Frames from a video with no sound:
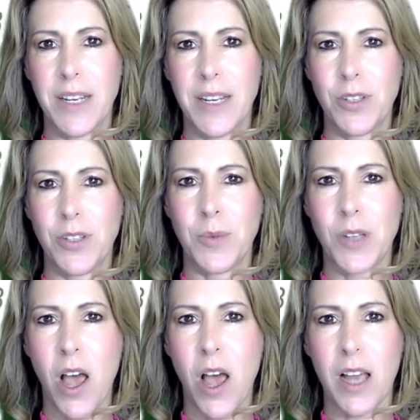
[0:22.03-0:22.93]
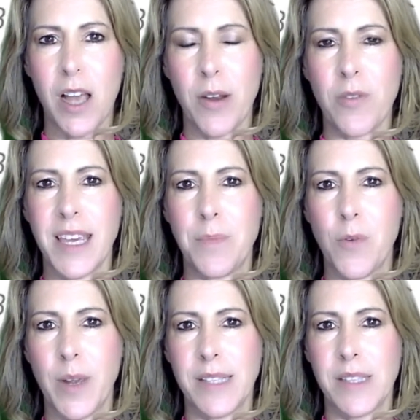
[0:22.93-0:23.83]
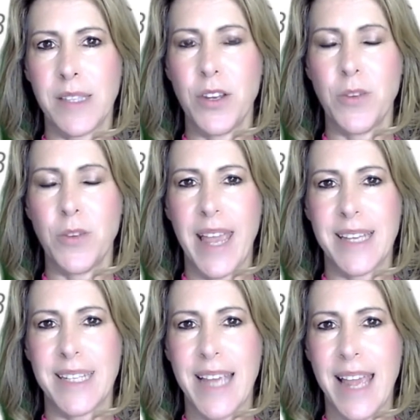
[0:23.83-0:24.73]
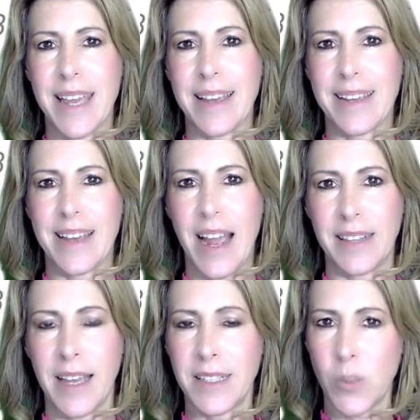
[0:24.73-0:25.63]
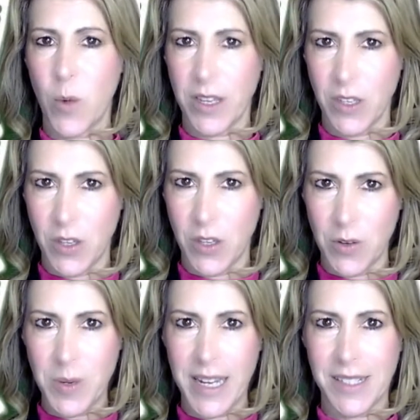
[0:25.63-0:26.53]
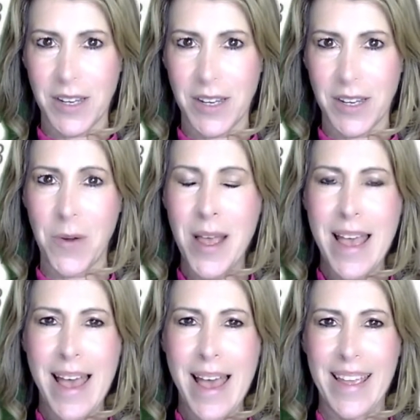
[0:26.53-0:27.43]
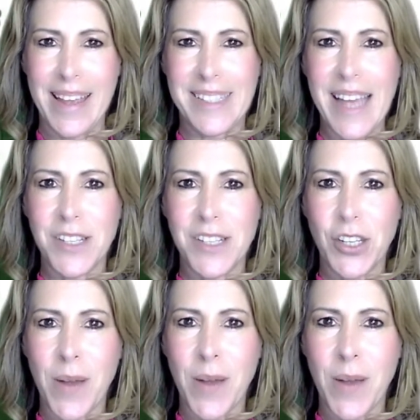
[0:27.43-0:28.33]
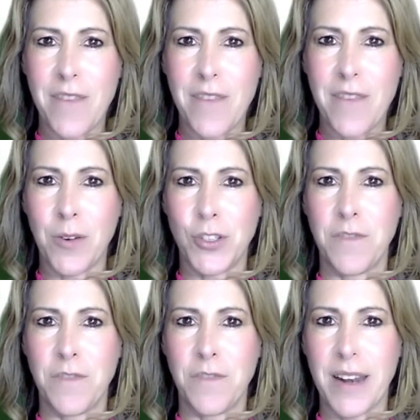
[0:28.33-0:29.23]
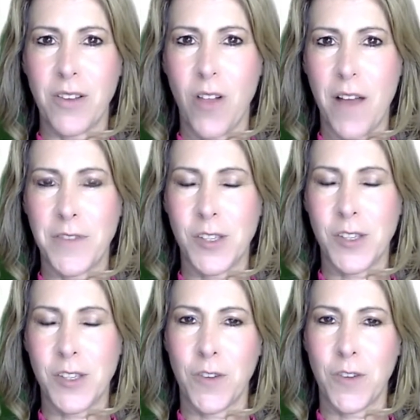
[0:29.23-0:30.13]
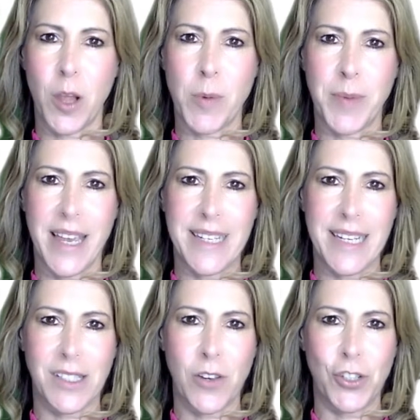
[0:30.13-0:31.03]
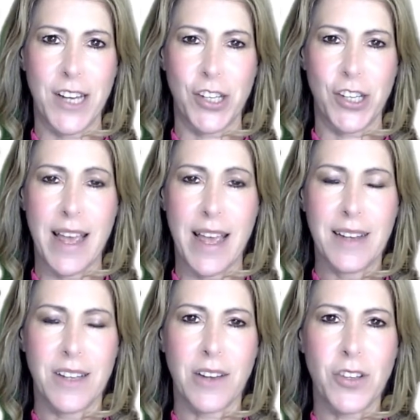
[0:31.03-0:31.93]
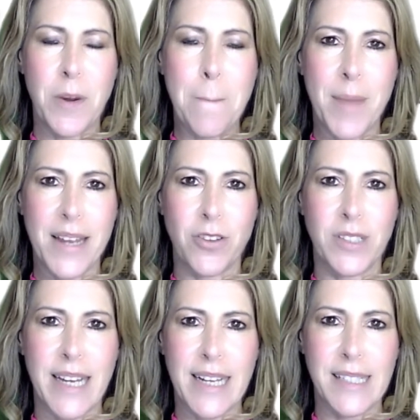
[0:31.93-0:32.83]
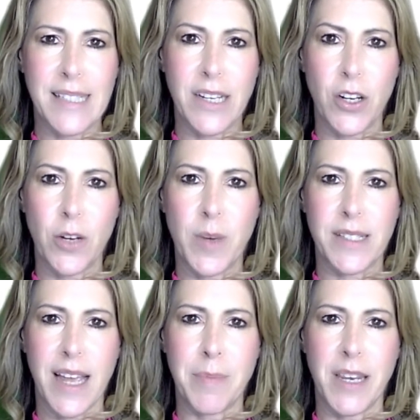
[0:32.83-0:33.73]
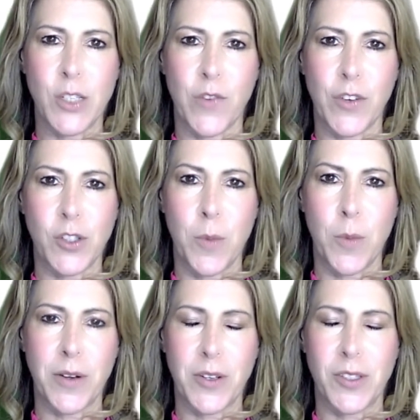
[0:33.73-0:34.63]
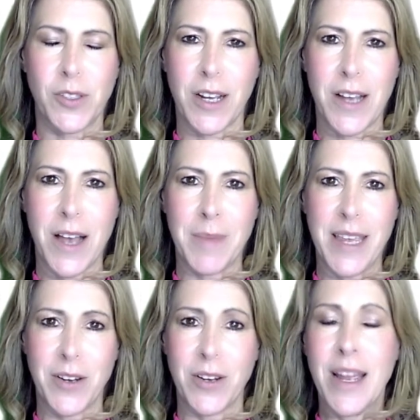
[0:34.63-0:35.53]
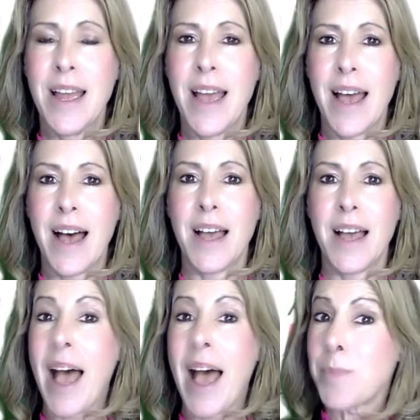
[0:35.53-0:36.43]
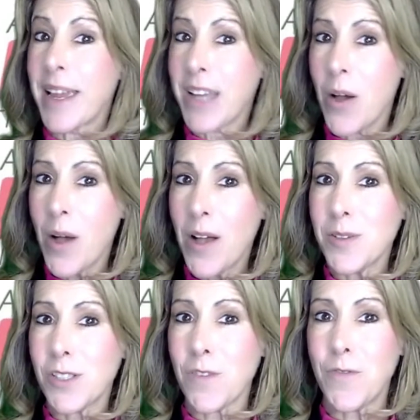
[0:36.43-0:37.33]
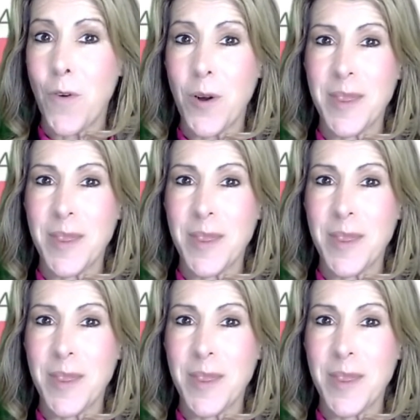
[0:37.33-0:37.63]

who is here to talk about all the key points in the new ADA guidelines, what you need to know. Excited to have our Chief Medical Officer for the Global PAD Association, Dr. Michael Dansinger with diabetesreversalpartners.com here as my co-host